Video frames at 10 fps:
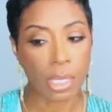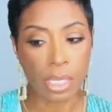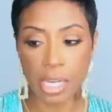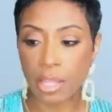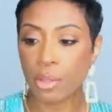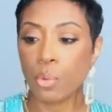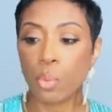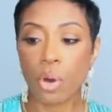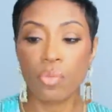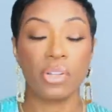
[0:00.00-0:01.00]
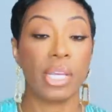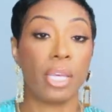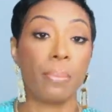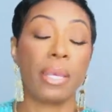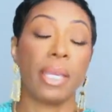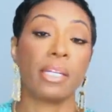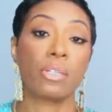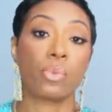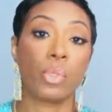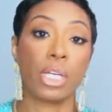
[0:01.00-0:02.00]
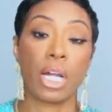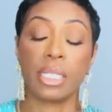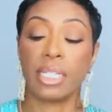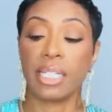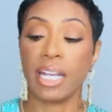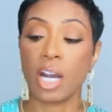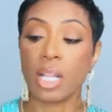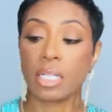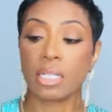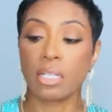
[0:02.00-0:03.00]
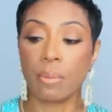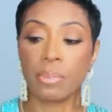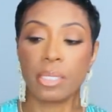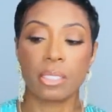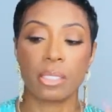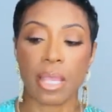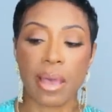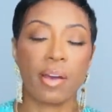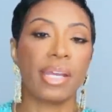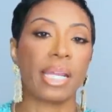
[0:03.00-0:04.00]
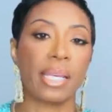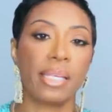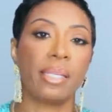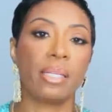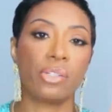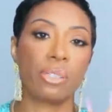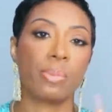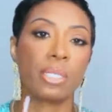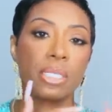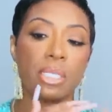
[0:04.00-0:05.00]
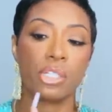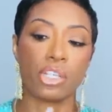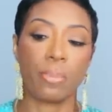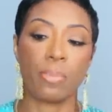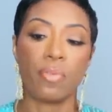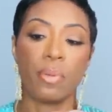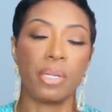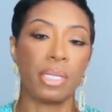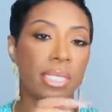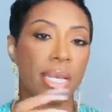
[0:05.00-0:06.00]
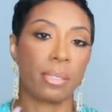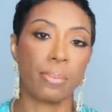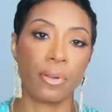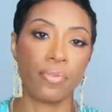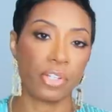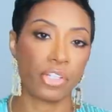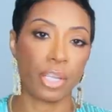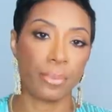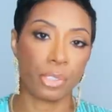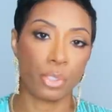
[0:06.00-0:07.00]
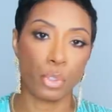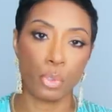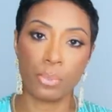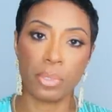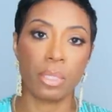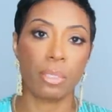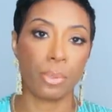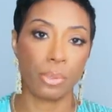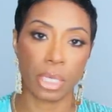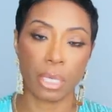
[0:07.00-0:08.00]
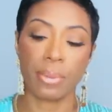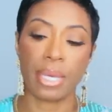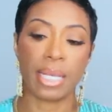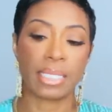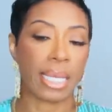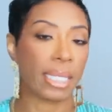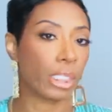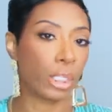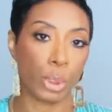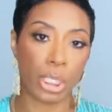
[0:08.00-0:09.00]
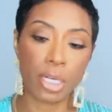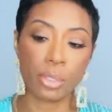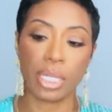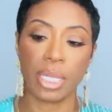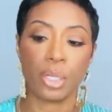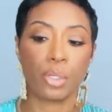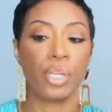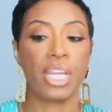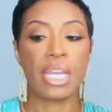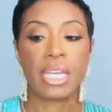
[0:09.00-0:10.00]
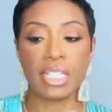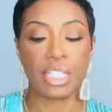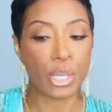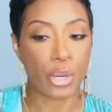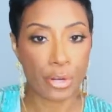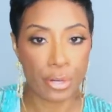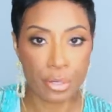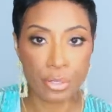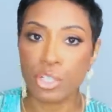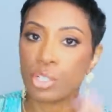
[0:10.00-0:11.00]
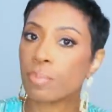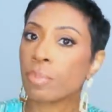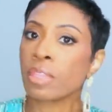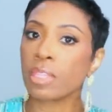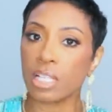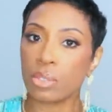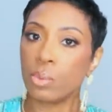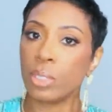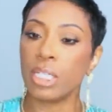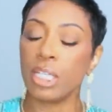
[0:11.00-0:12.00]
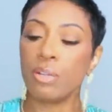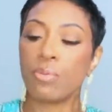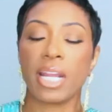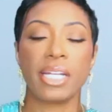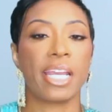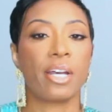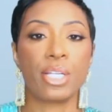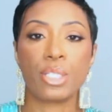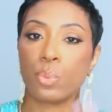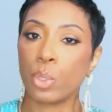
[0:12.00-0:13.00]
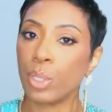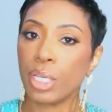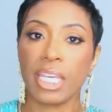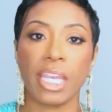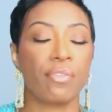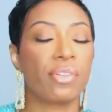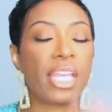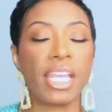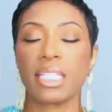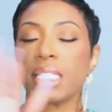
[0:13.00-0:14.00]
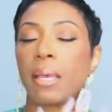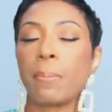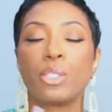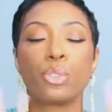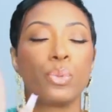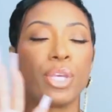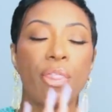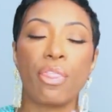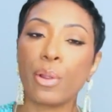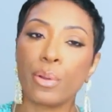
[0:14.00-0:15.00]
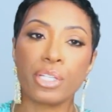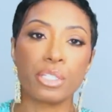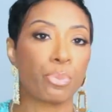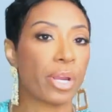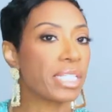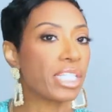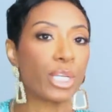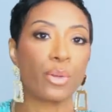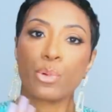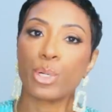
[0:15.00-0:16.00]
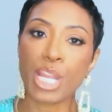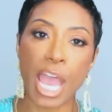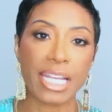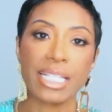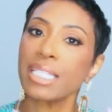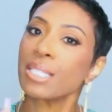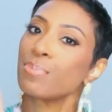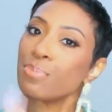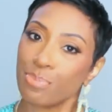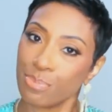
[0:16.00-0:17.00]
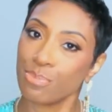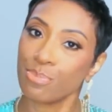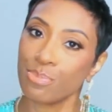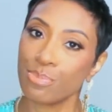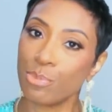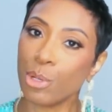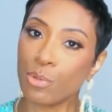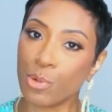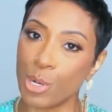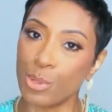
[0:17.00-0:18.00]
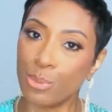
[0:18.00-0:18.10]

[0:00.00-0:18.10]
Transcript: Leather Woven Handbag. That's what we call it. They call it a dumpling style, and I get it just because of the shape of it, but it's got the perfect shape to dupe the Bottega bag. It's got the little knot on the handle. It's in orange. That's what we need right now. It's working. Everything is coming together. These prices looking real nice. We on the road.